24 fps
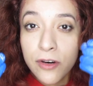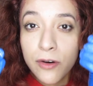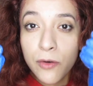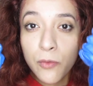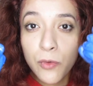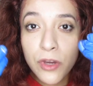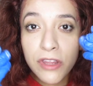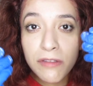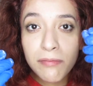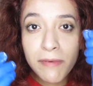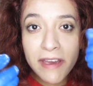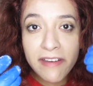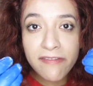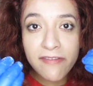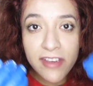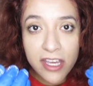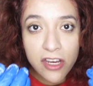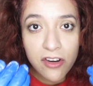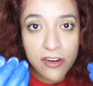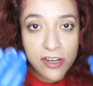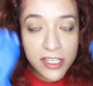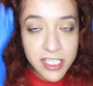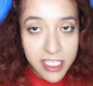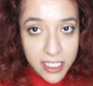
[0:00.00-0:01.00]
with my
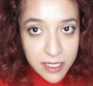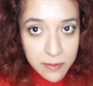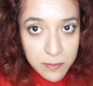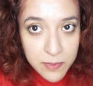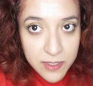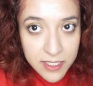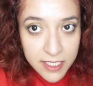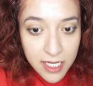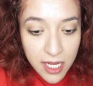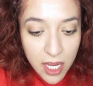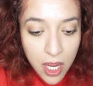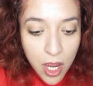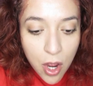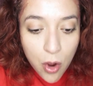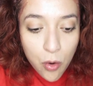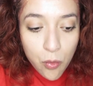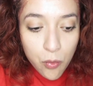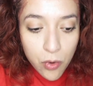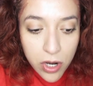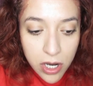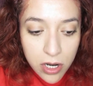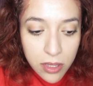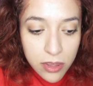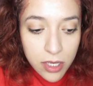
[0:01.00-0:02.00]
fingertips
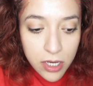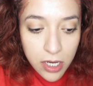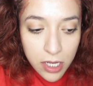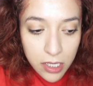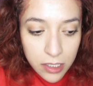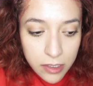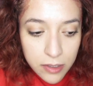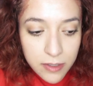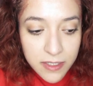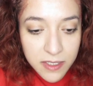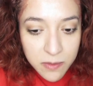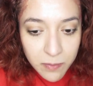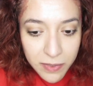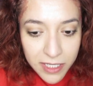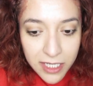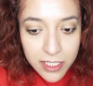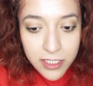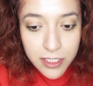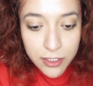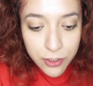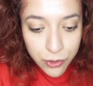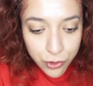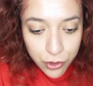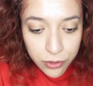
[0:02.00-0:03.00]
where the color is being
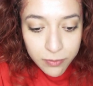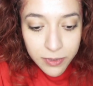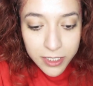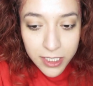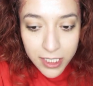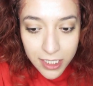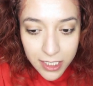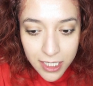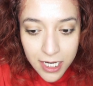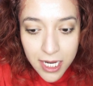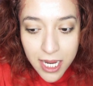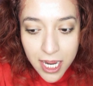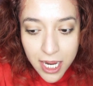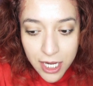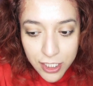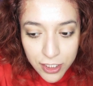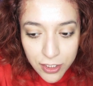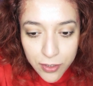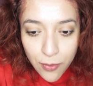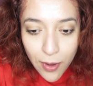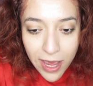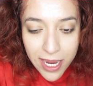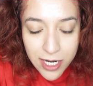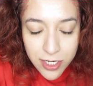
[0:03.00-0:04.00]
distributed.
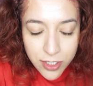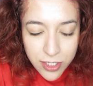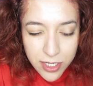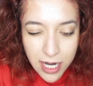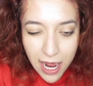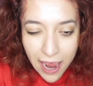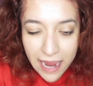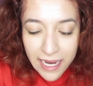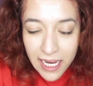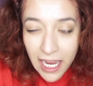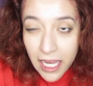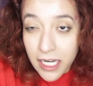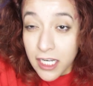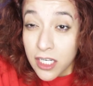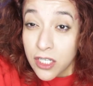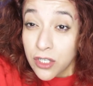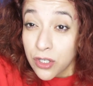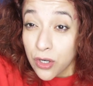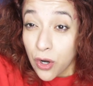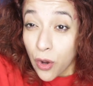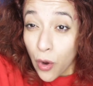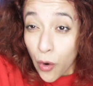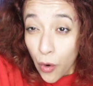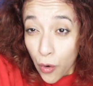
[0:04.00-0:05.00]
So I kind
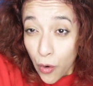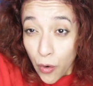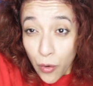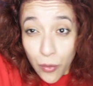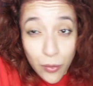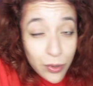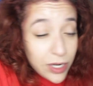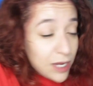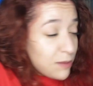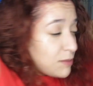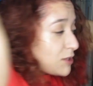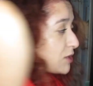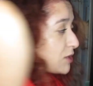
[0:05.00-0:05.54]
of know what I'm